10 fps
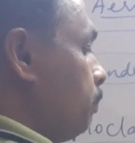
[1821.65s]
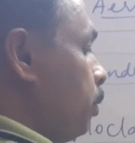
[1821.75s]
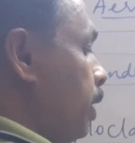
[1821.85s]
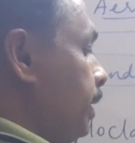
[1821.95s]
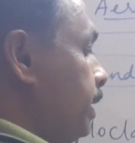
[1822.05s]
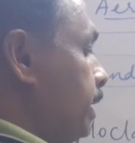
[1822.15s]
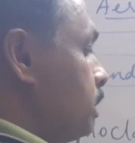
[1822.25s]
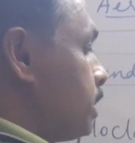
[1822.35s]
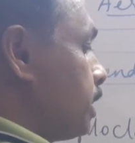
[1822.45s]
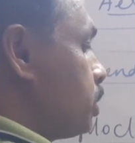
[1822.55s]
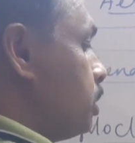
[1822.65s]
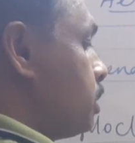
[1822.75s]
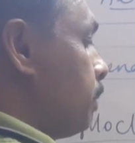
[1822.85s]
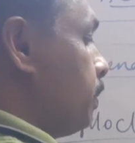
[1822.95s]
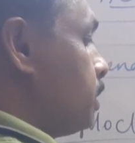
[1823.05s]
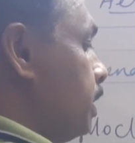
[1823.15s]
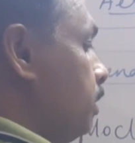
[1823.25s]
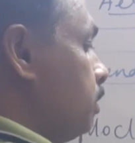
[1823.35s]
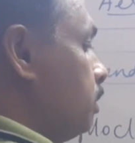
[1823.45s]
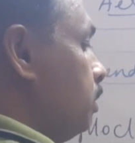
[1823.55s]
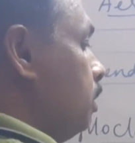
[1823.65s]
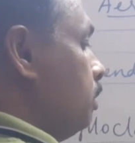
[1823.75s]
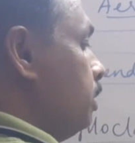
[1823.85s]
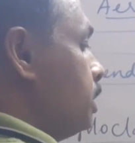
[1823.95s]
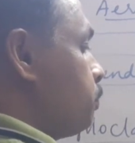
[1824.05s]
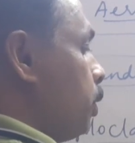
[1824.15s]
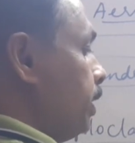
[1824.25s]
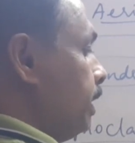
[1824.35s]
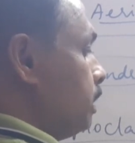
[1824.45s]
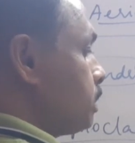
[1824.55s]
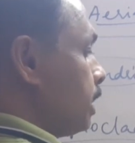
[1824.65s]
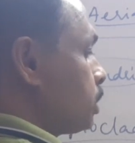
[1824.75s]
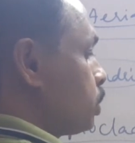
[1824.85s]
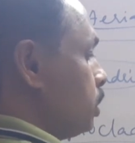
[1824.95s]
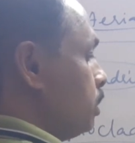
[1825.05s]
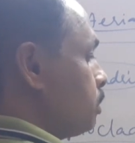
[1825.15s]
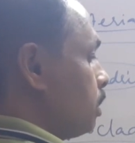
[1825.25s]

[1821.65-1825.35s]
pointed structures are present. These pointed structures